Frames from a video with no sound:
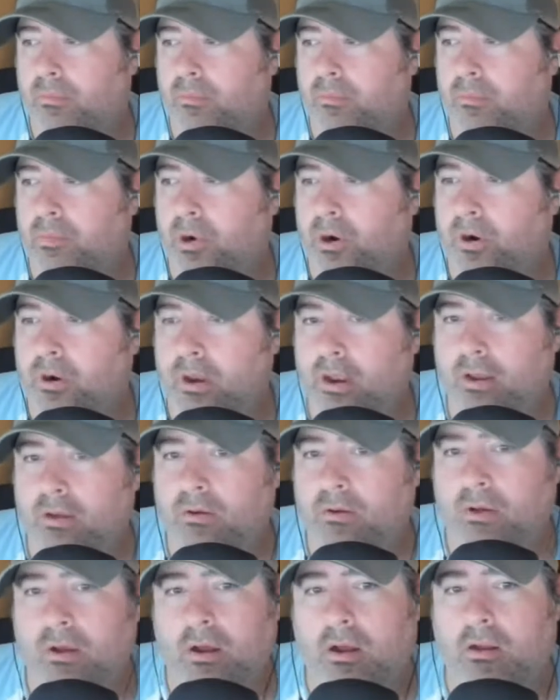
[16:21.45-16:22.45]

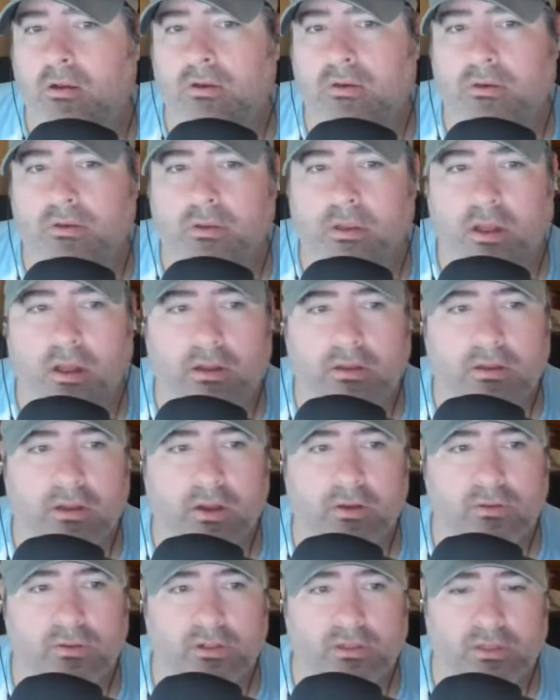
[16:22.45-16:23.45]
burnout on
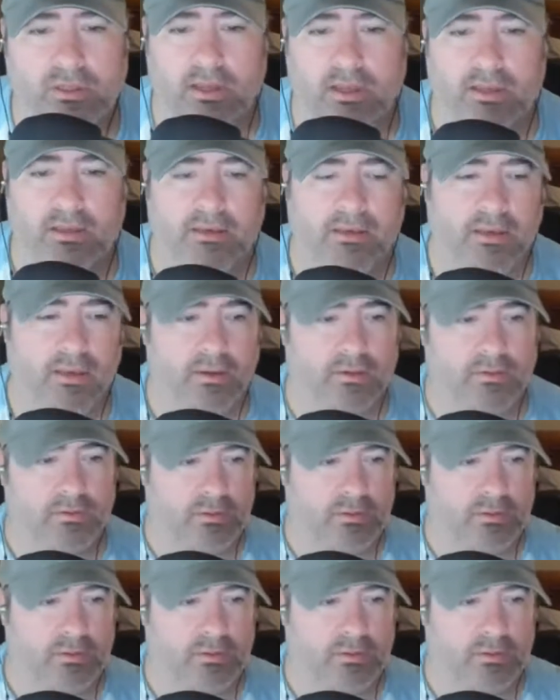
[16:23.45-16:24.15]
Coach's end. He